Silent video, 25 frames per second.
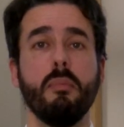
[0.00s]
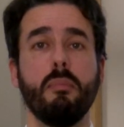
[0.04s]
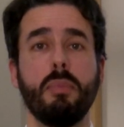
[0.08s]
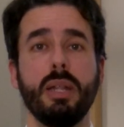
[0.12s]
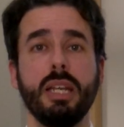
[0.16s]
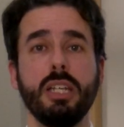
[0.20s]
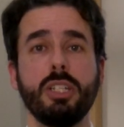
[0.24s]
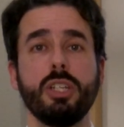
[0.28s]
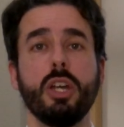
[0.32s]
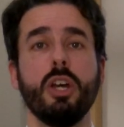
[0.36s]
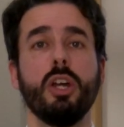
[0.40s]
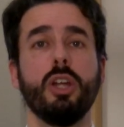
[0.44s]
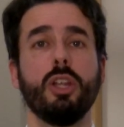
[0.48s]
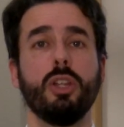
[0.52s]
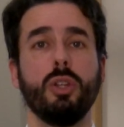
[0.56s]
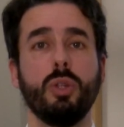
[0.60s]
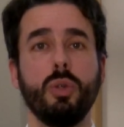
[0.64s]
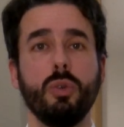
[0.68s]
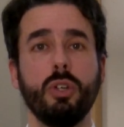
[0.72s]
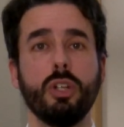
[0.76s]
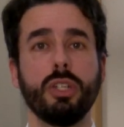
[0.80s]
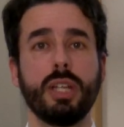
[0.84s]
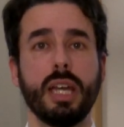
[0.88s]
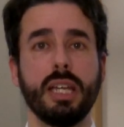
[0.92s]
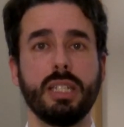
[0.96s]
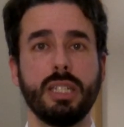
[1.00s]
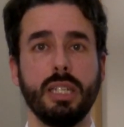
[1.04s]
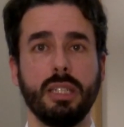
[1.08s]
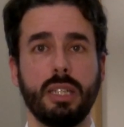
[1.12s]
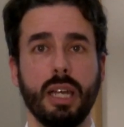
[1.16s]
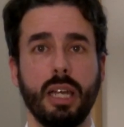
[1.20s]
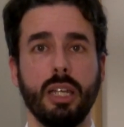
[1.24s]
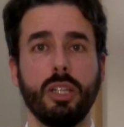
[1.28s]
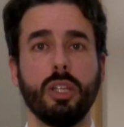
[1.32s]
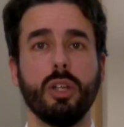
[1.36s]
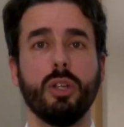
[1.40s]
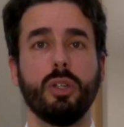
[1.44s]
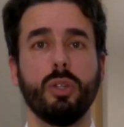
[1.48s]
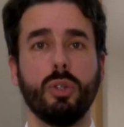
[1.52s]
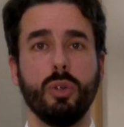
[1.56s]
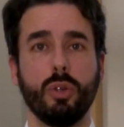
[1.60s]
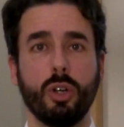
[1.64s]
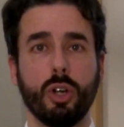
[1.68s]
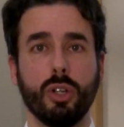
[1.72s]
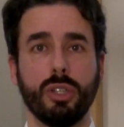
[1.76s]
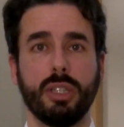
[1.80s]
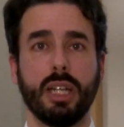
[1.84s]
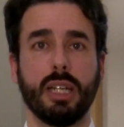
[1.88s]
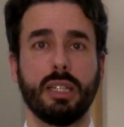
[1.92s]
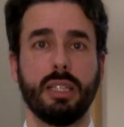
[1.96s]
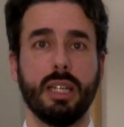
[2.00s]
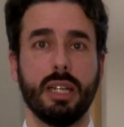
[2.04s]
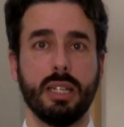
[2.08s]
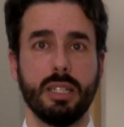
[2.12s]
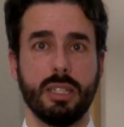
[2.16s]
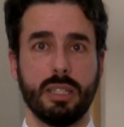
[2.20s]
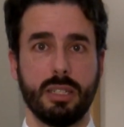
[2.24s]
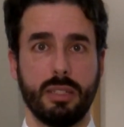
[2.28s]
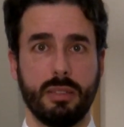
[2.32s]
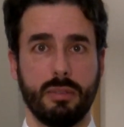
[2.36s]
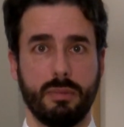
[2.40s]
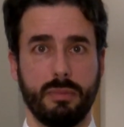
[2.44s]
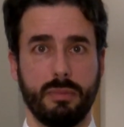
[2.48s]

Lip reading: please do not hesitate to contact us.